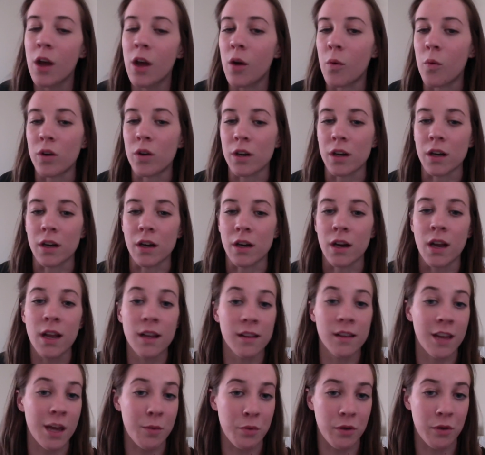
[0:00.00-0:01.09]
were
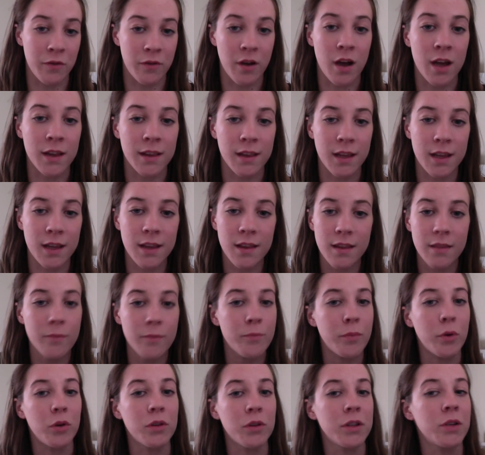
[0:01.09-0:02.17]
table of contents,
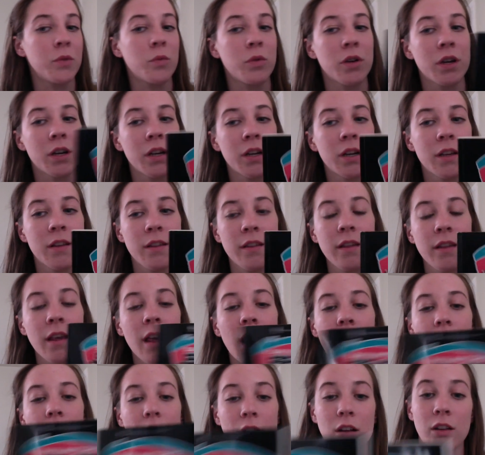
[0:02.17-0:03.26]
bolded words,
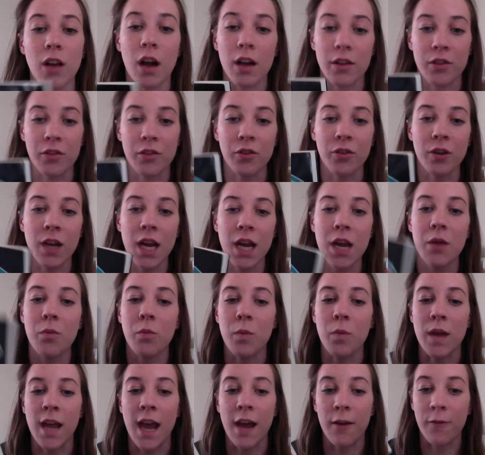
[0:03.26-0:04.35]
a glossary,
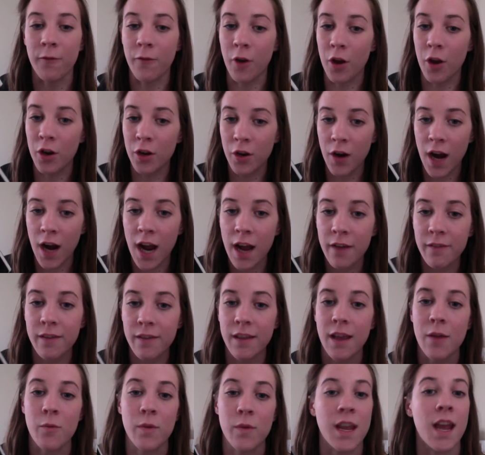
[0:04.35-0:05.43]
we had photographs,
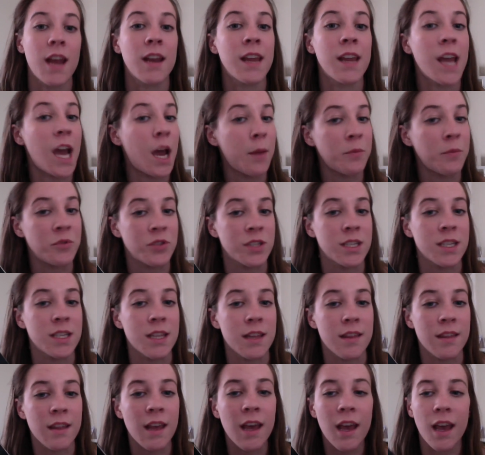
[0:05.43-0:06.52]
and we had
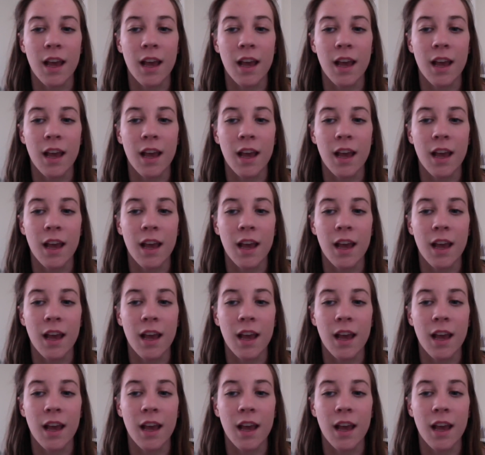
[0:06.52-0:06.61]
captions,